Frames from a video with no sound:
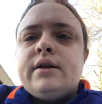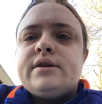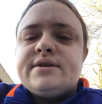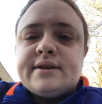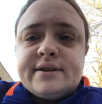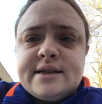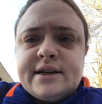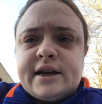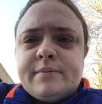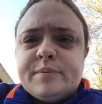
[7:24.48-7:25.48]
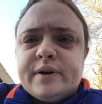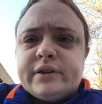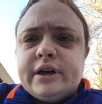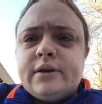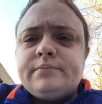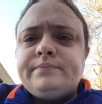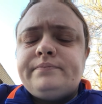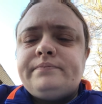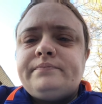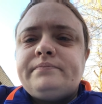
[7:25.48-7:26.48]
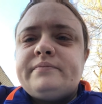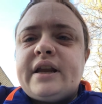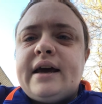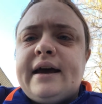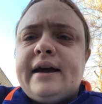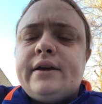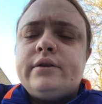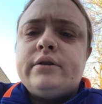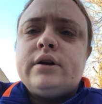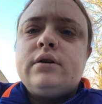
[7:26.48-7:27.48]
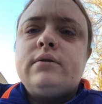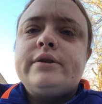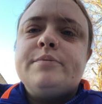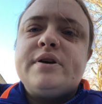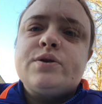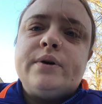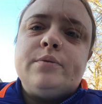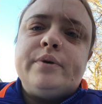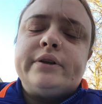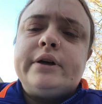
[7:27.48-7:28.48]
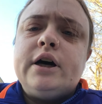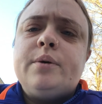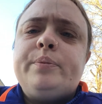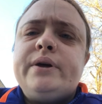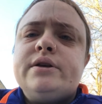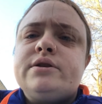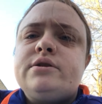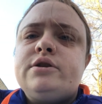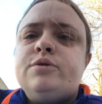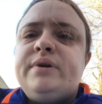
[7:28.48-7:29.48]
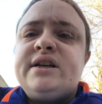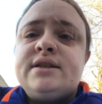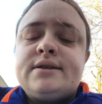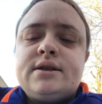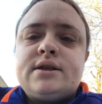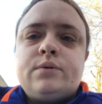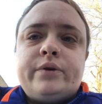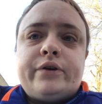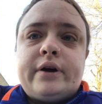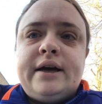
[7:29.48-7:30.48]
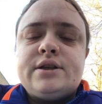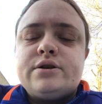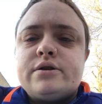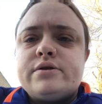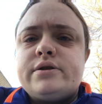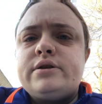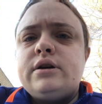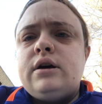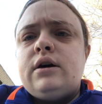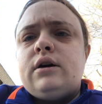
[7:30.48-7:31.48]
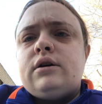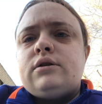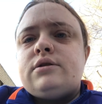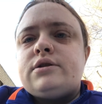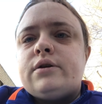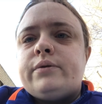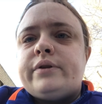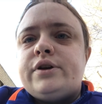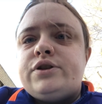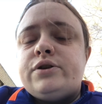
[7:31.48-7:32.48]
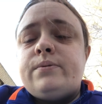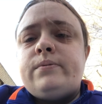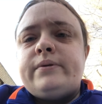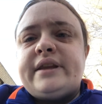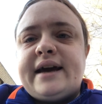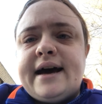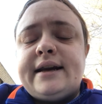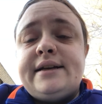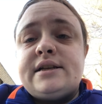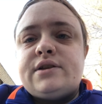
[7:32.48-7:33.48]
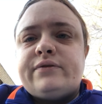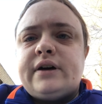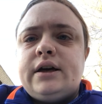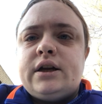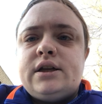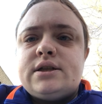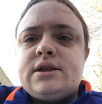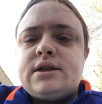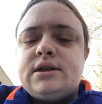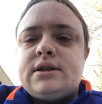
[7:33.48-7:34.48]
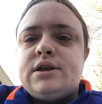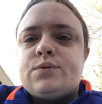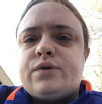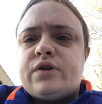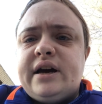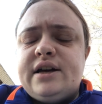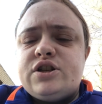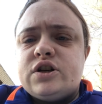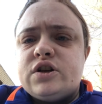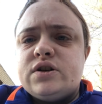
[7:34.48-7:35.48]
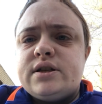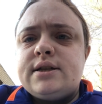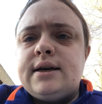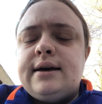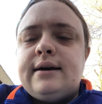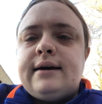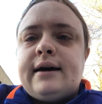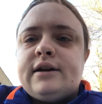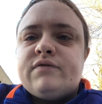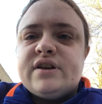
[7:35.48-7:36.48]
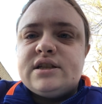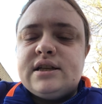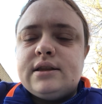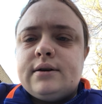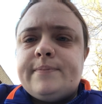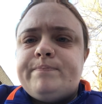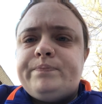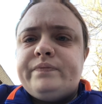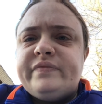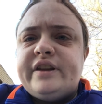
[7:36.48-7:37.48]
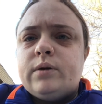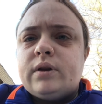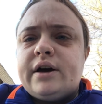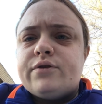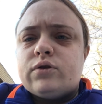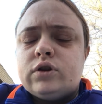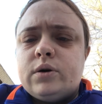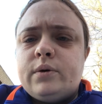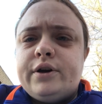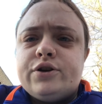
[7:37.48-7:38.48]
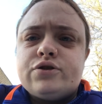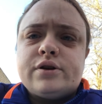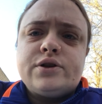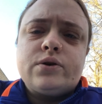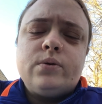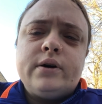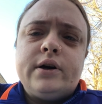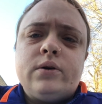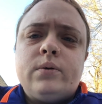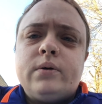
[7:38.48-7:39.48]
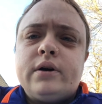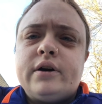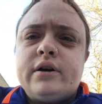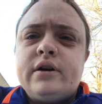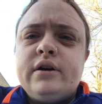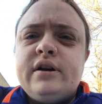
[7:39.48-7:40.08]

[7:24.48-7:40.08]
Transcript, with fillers: this does take time to build up, and the best way to build it up is to be consistent with your answers. So they do, they can identify inconsistencies with your answers, and if they see them, they will either lower your trust score or